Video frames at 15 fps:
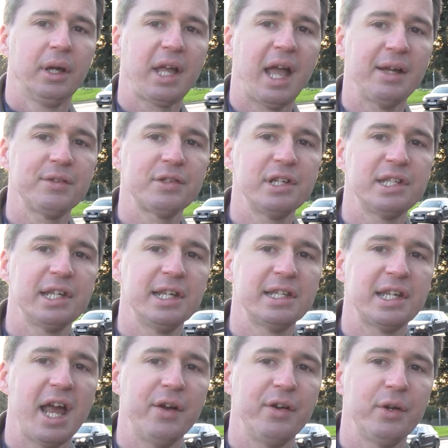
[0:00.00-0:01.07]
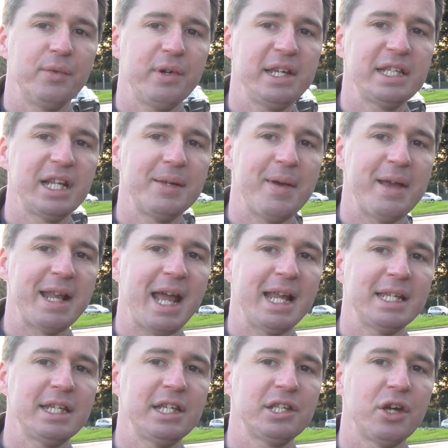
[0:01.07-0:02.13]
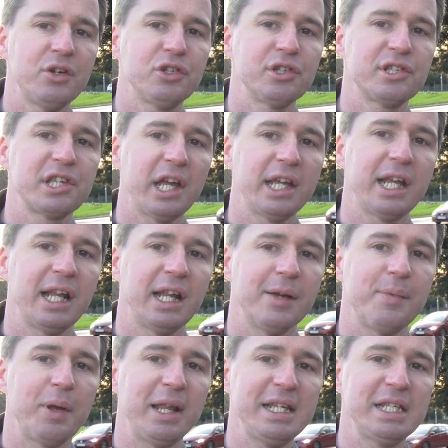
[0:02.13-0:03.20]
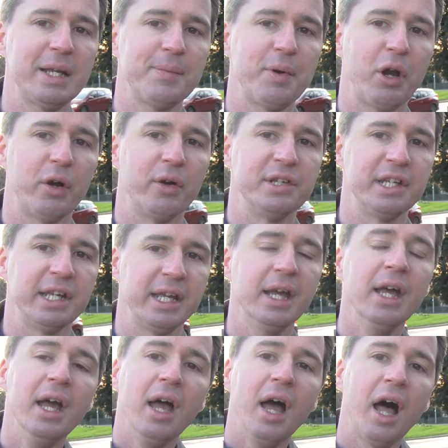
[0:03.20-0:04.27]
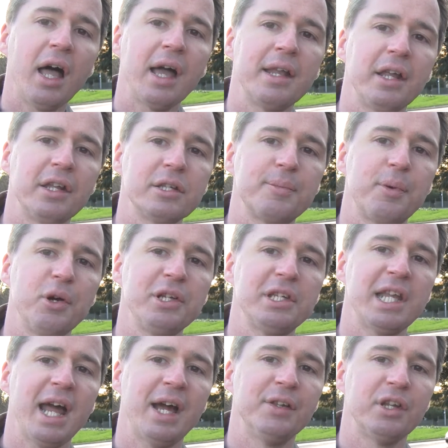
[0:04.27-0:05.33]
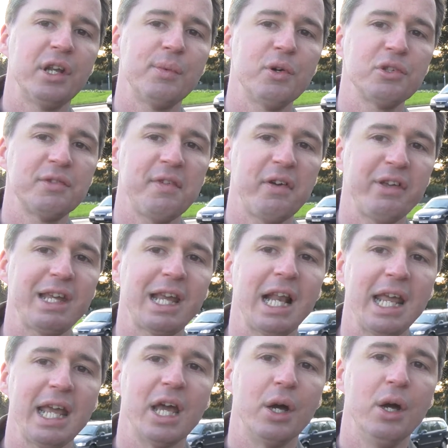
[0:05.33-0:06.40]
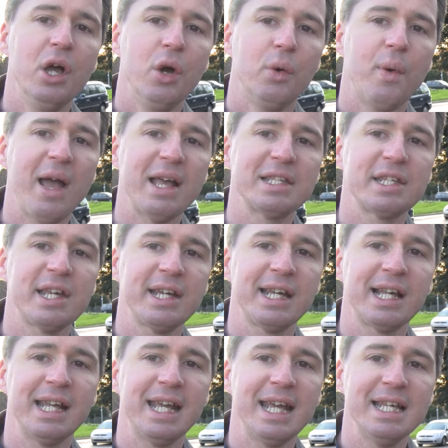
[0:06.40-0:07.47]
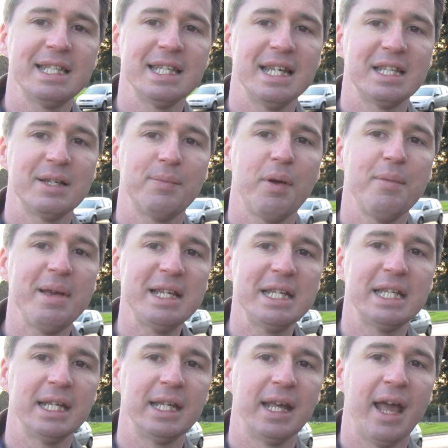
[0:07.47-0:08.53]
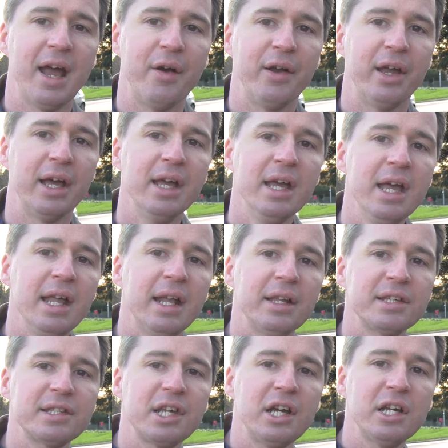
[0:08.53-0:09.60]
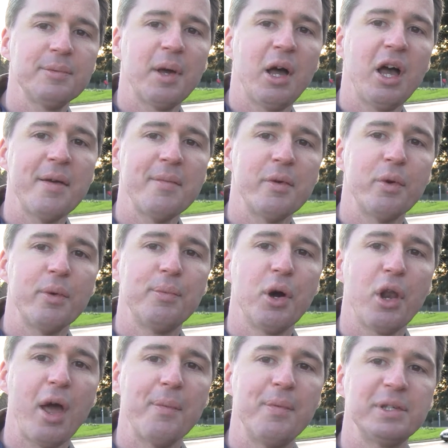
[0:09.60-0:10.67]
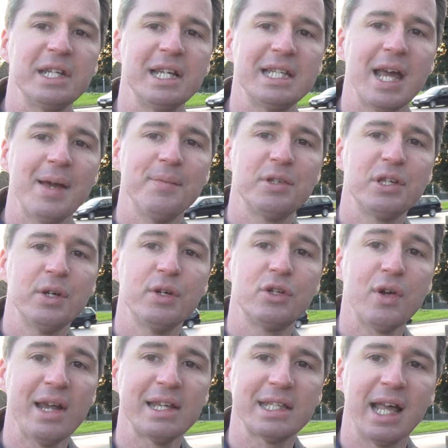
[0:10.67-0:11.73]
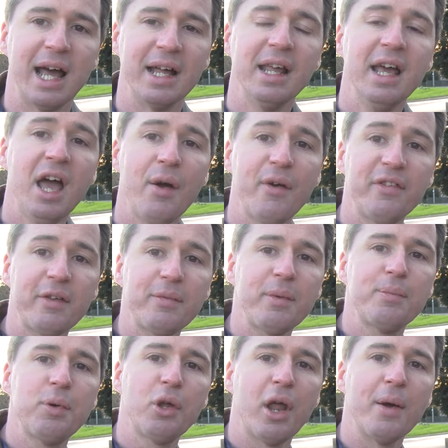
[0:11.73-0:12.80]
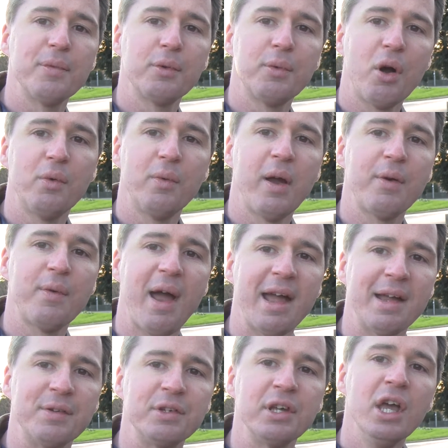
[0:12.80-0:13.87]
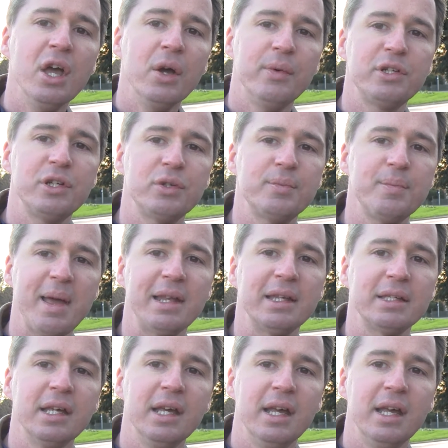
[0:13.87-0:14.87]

Councillors in this area recently made anti-social cycling a policing priority. I and others pointed out that it wasn't very clear where cycling is and isn't permitted in the area. Now the signs behind me were put up as an attempt to address that. However, they've been put up the wrong way round, which has meant,